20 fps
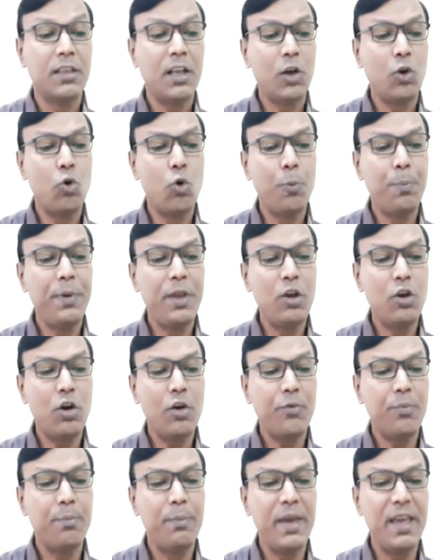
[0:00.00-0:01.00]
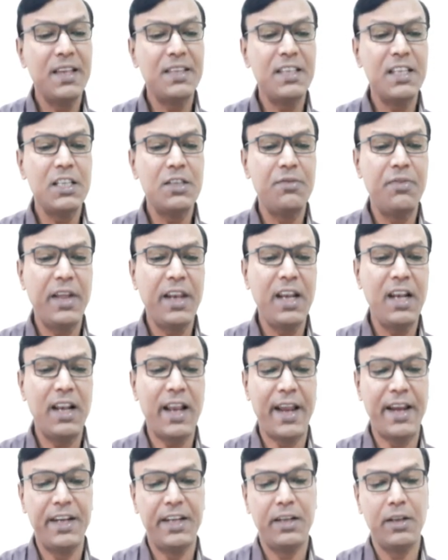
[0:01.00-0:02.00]
the doping of base is very
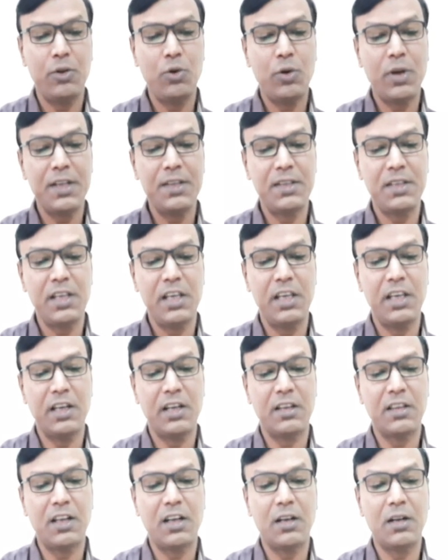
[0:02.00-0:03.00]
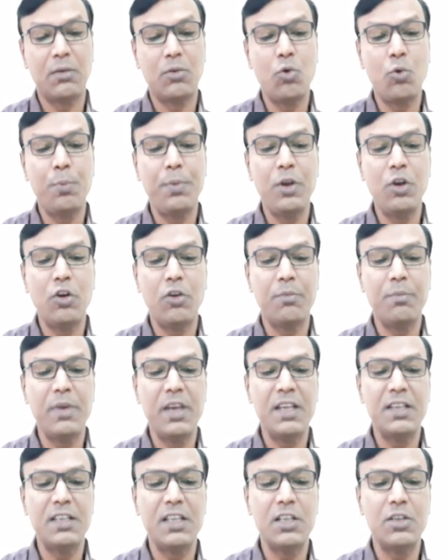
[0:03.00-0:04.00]
light you can see here the doping of
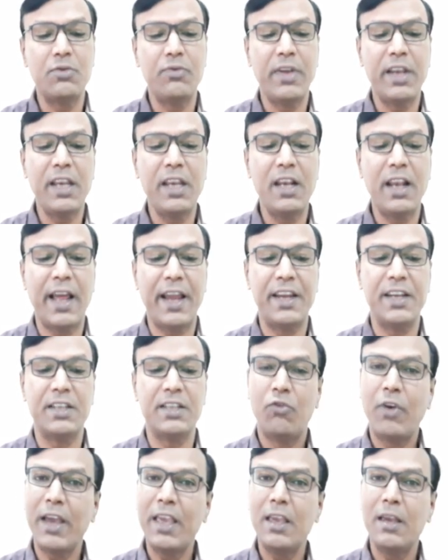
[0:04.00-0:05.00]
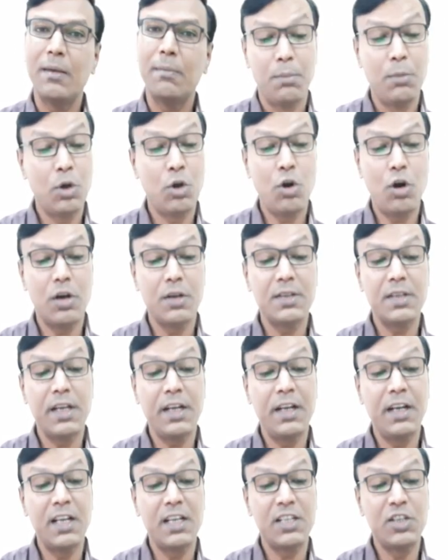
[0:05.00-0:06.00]
base is very light why because
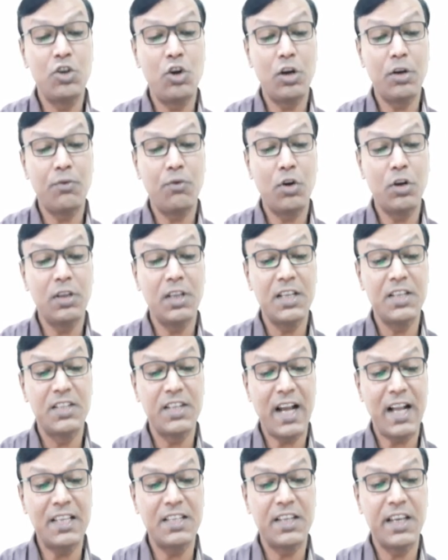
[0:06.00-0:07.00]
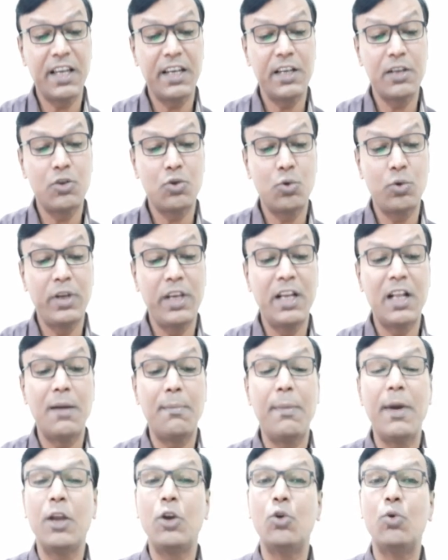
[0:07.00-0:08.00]
it does not want the charge carriers to
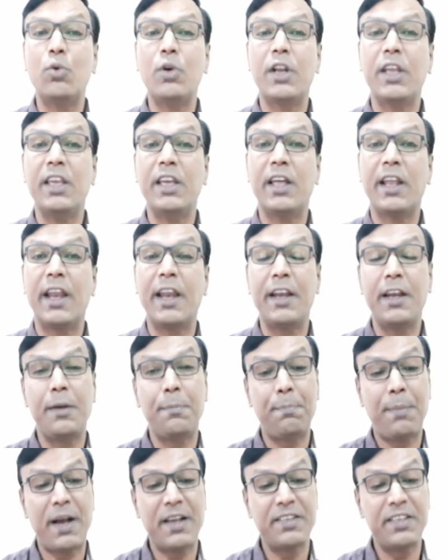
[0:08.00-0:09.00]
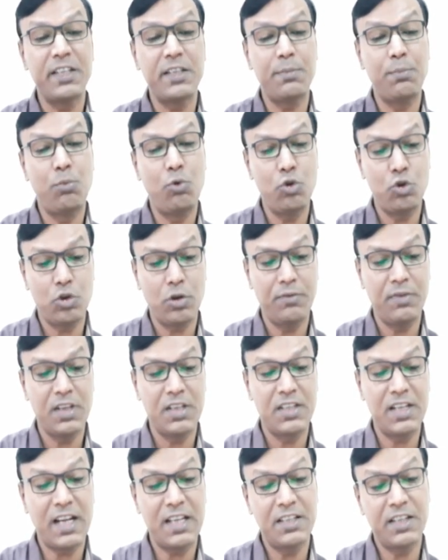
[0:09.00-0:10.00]
recombine over here and it passes most of
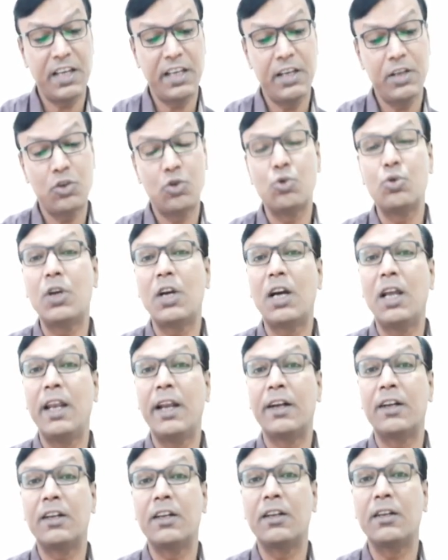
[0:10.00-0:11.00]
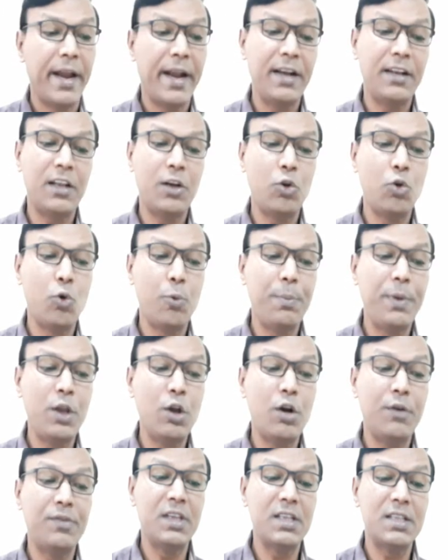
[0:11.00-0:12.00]
the charge carriers to the collector and the
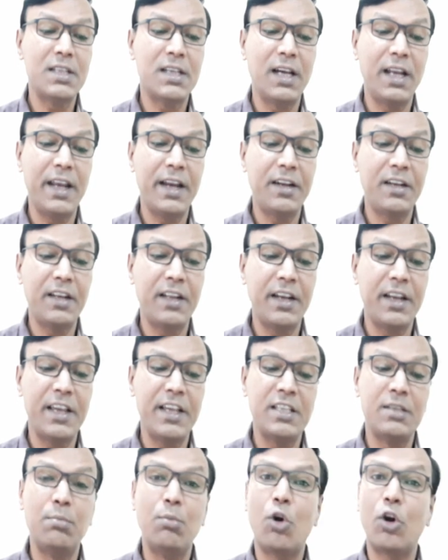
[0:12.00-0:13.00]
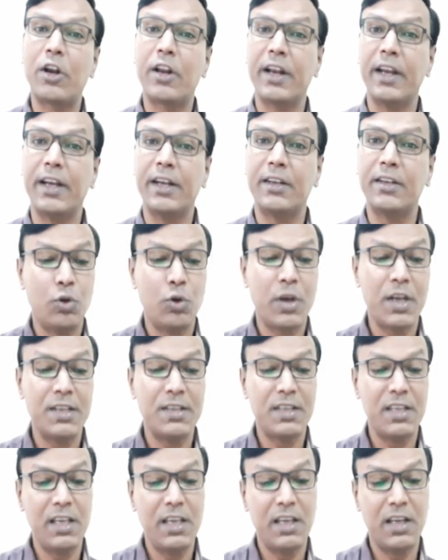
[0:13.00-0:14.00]
doping this collector is moderate you
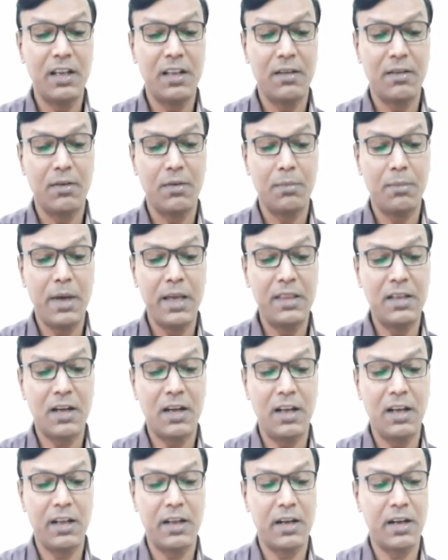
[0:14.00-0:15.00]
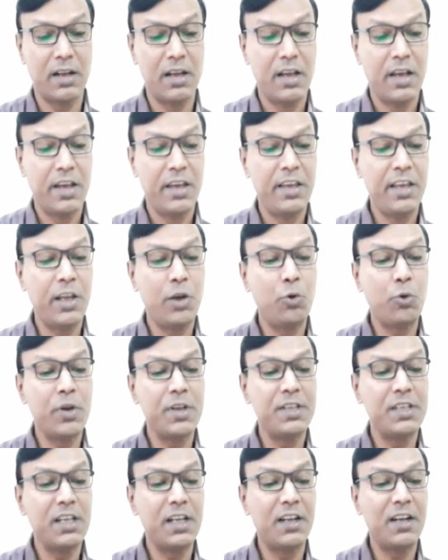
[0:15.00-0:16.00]
can see here by the color here you
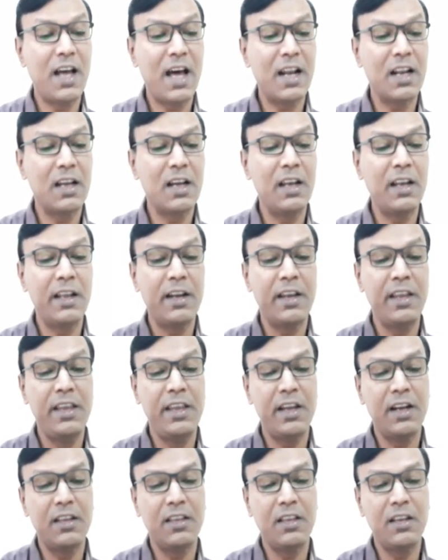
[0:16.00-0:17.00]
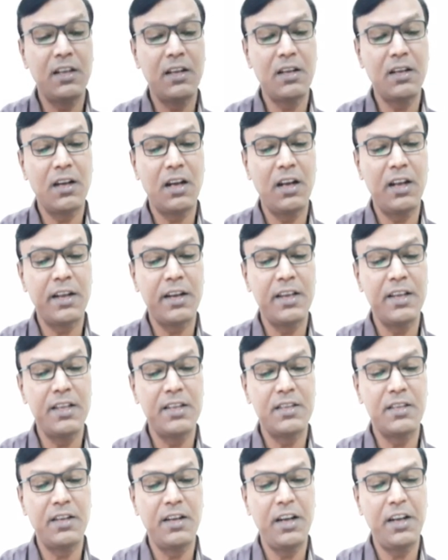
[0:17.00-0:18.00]
can see a dark color here the color
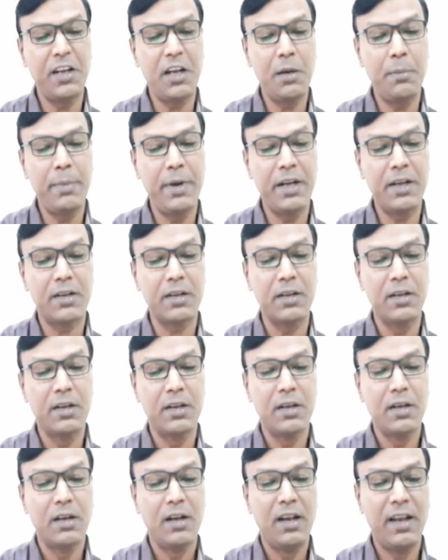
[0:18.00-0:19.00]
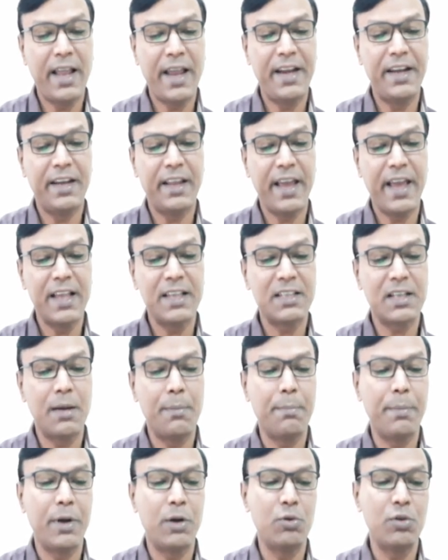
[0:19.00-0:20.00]
is little bit light as
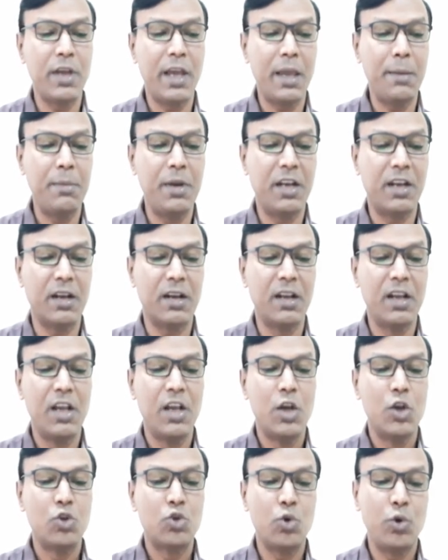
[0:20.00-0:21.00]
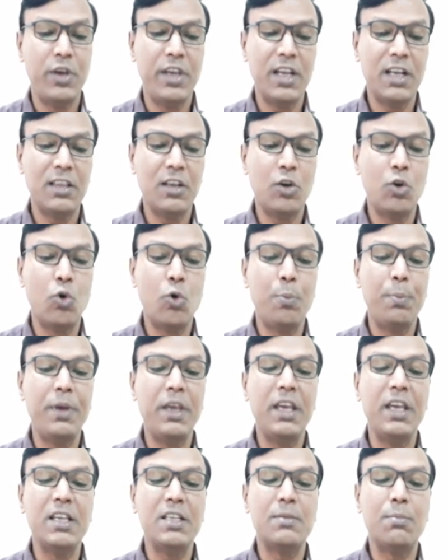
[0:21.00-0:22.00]
compared to the emitter so here the
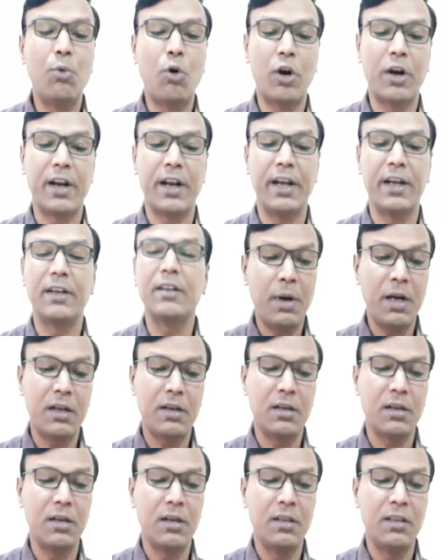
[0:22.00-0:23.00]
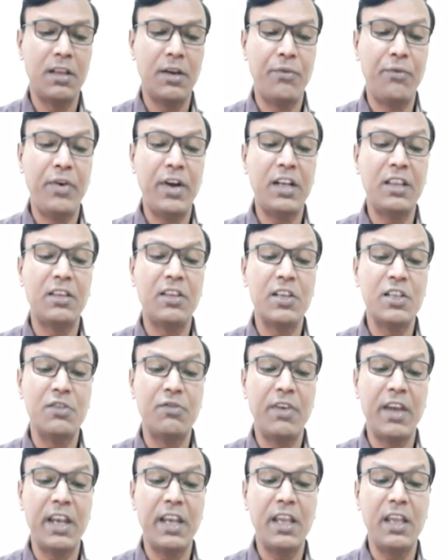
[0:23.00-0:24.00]
doping is moderate but the width
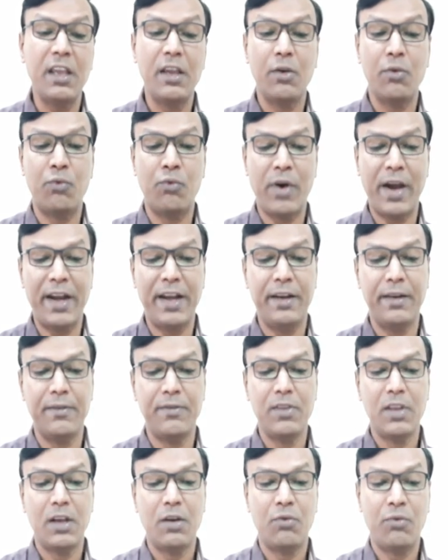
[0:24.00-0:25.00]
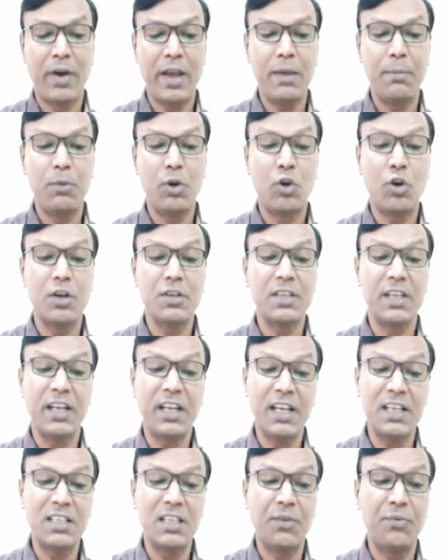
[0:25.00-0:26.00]
is very wide why because
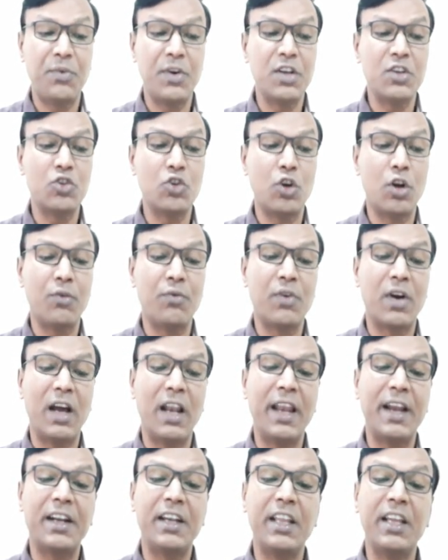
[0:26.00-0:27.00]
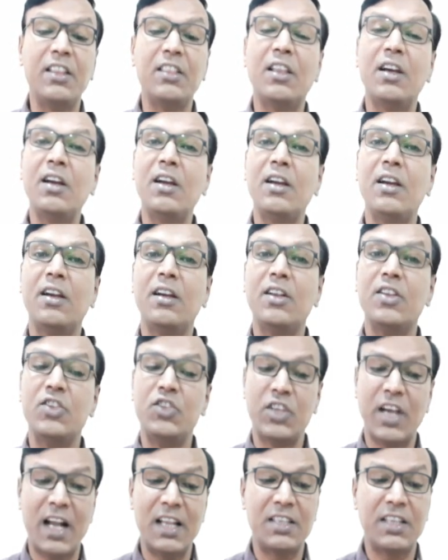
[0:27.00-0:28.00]
it has the function of collecting the
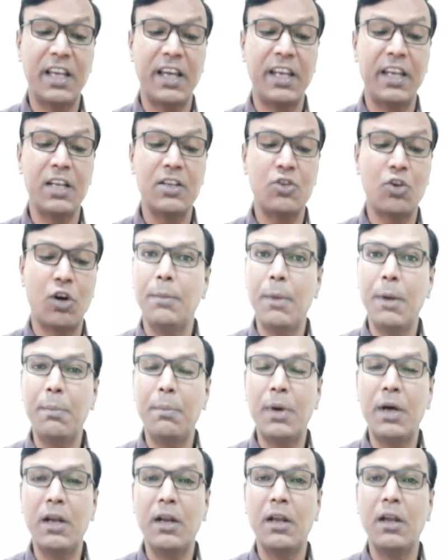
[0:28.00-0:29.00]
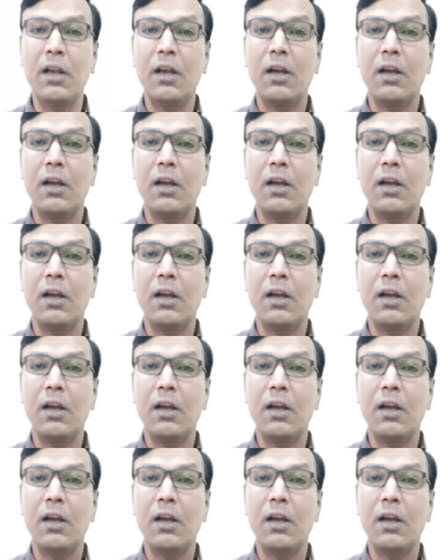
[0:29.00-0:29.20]
charge carriers remember